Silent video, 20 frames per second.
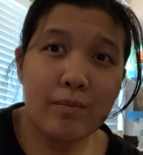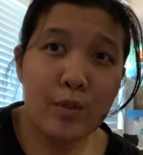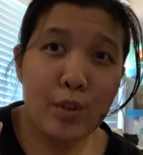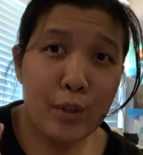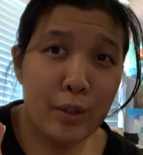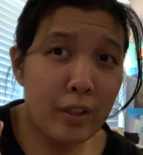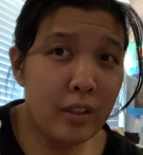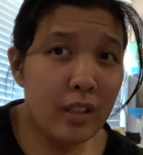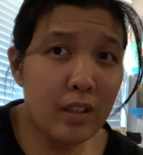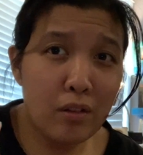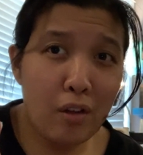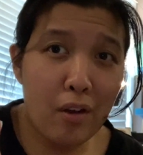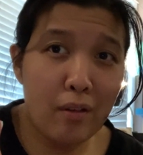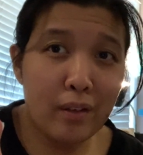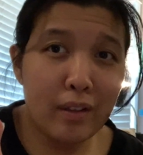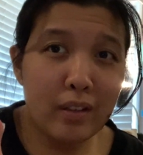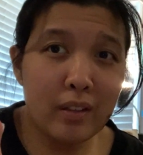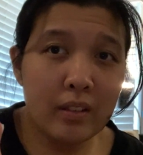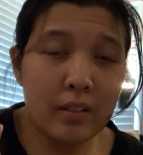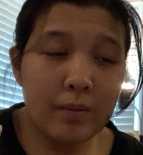cook it
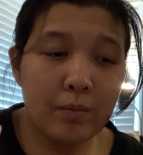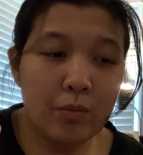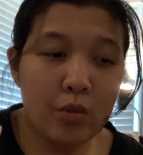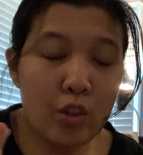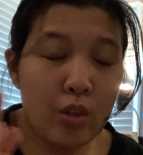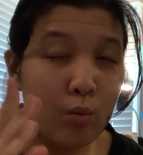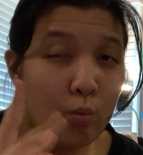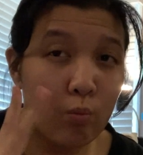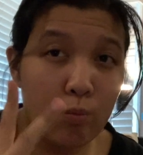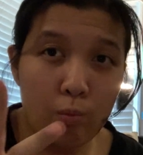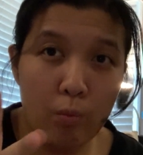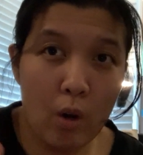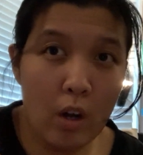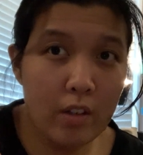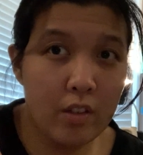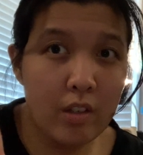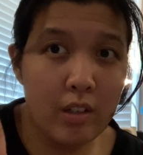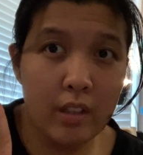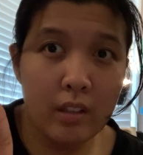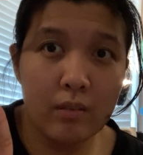longer, just
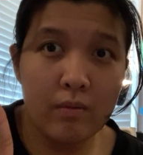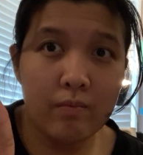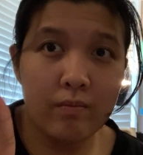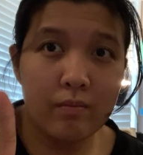watch it.